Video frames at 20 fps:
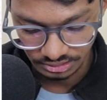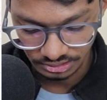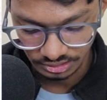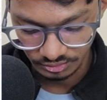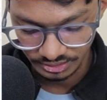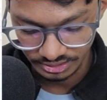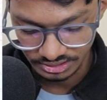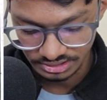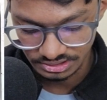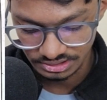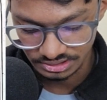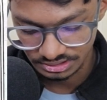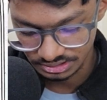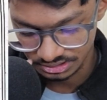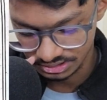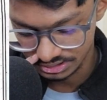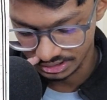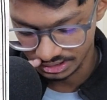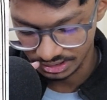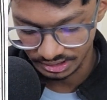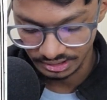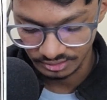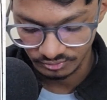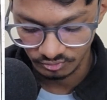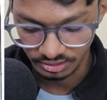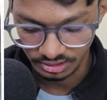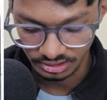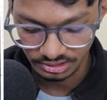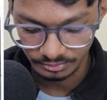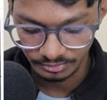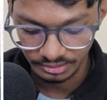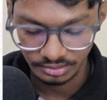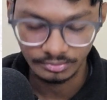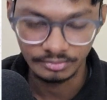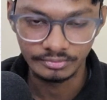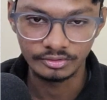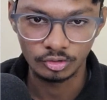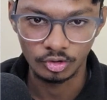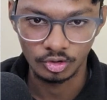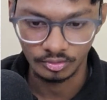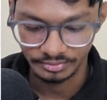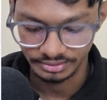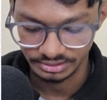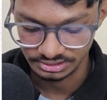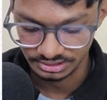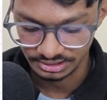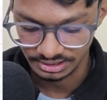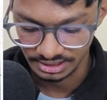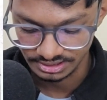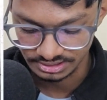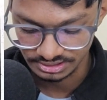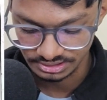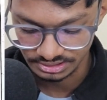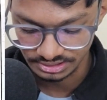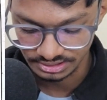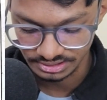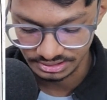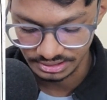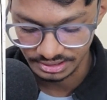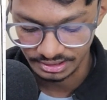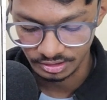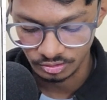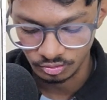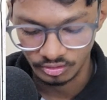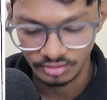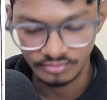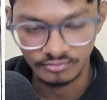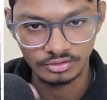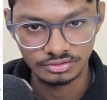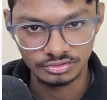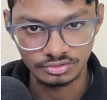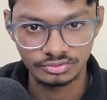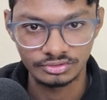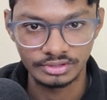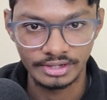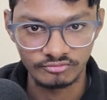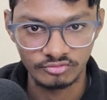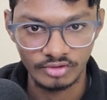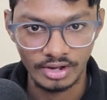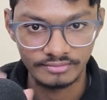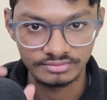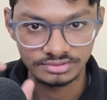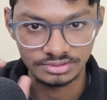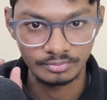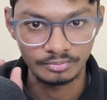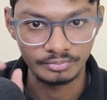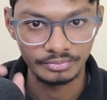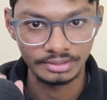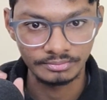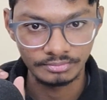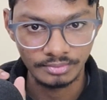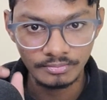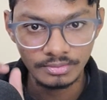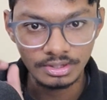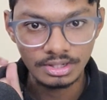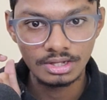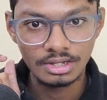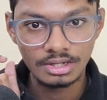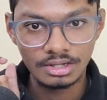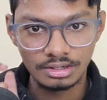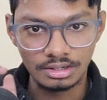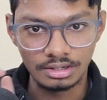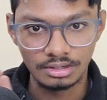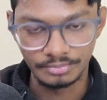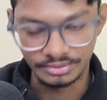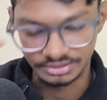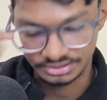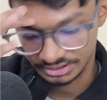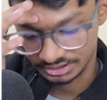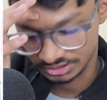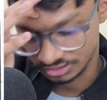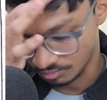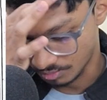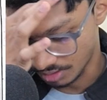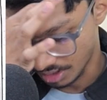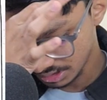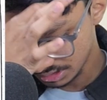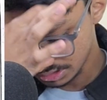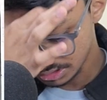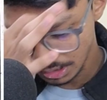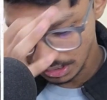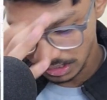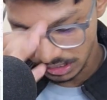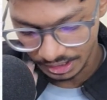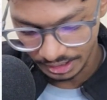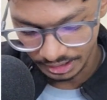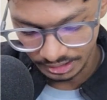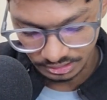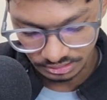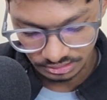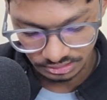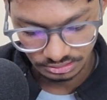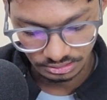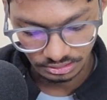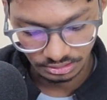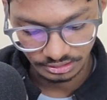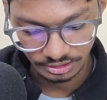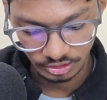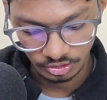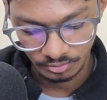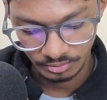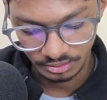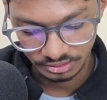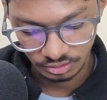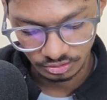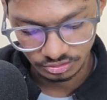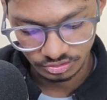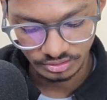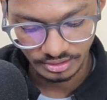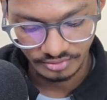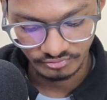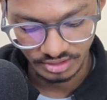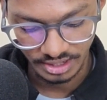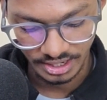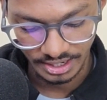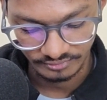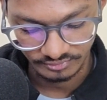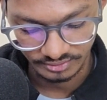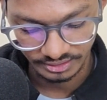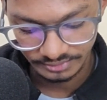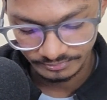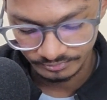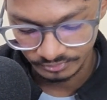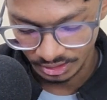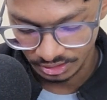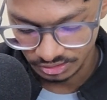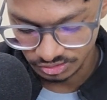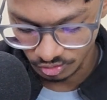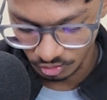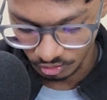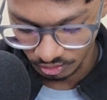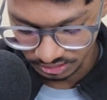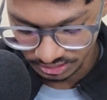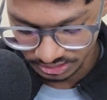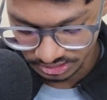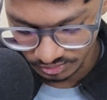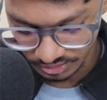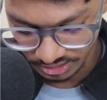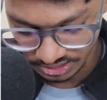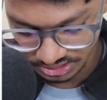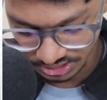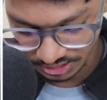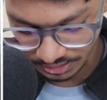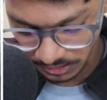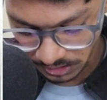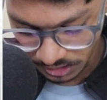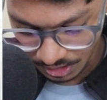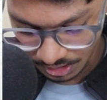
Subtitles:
you can check like what are the minimum requirements. Class 10 and 12 also, you have to have some minimum percentage of marks, and date of birth also you have to have, right? So all these you can check.